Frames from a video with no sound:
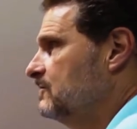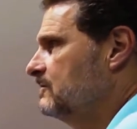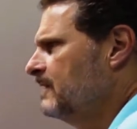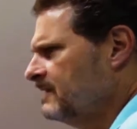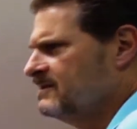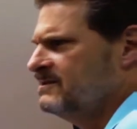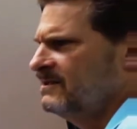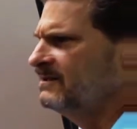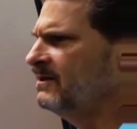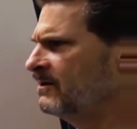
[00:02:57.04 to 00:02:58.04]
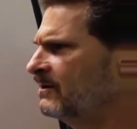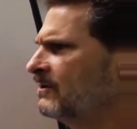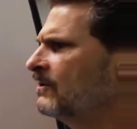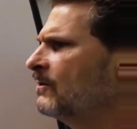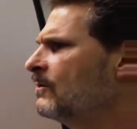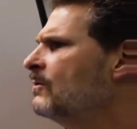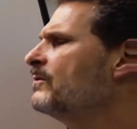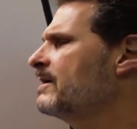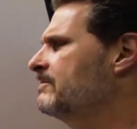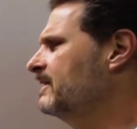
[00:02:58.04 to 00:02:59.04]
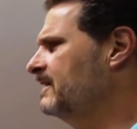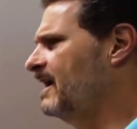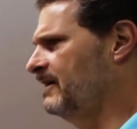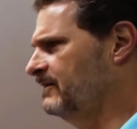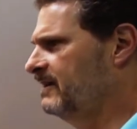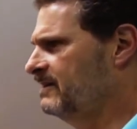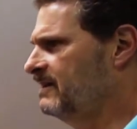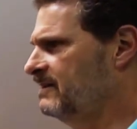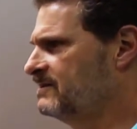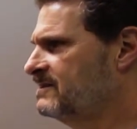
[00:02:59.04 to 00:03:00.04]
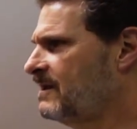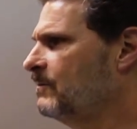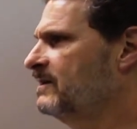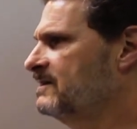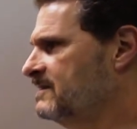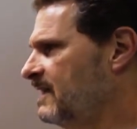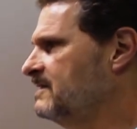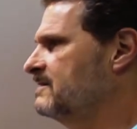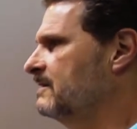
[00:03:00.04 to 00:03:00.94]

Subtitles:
you get to see who they really are. You get somewhat a sense